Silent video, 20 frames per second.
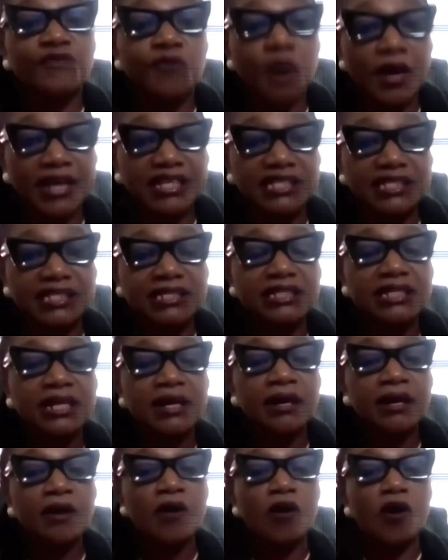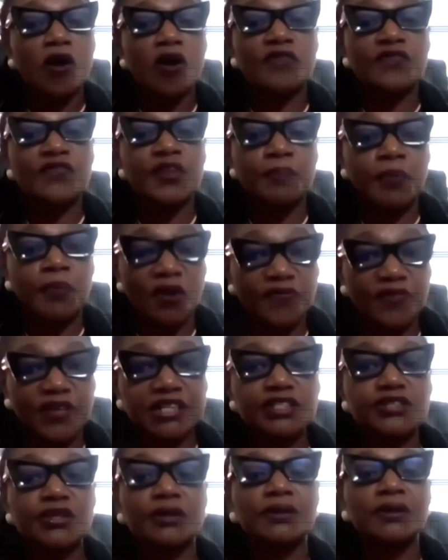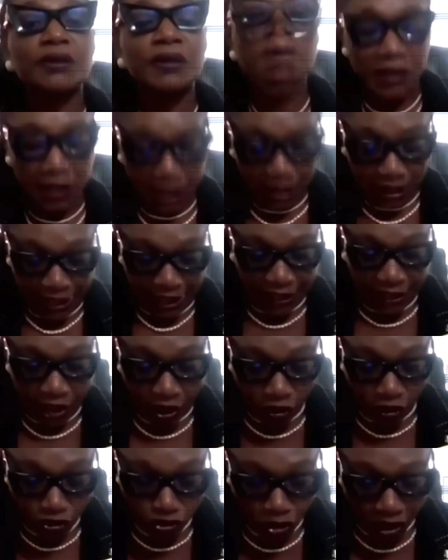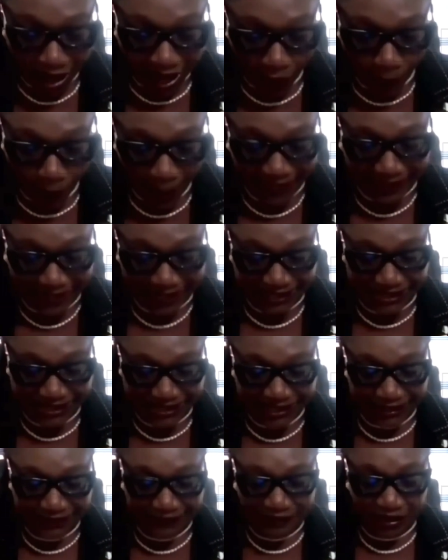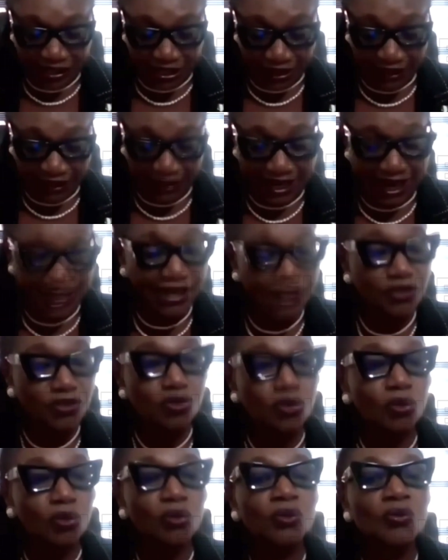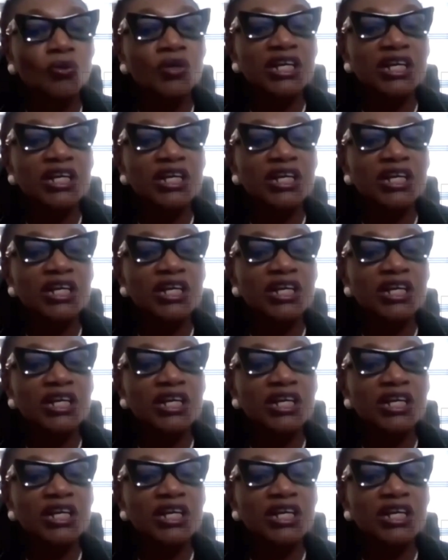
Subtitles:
voice of the profession. They also are aware that in trying to